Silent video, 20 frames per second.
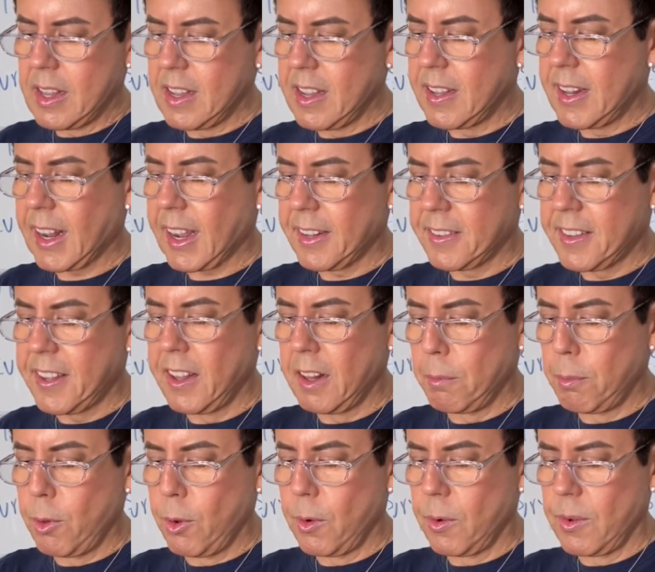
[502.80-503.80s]
made like a field
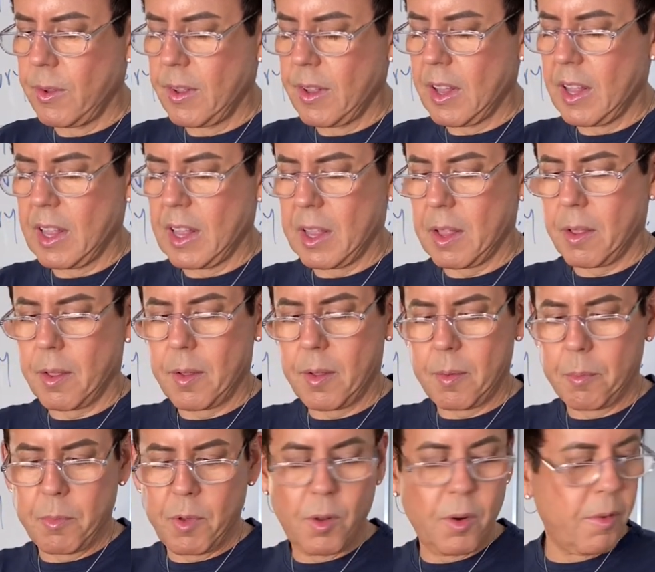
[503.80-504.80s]
room.
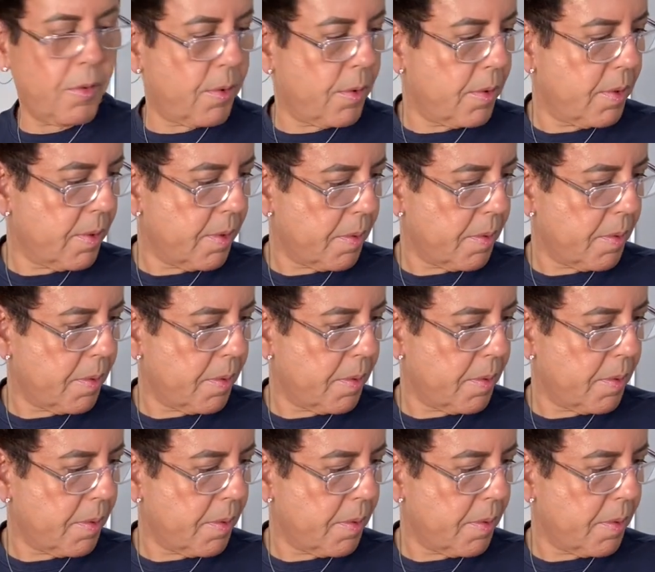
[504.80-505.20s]
Beautiful.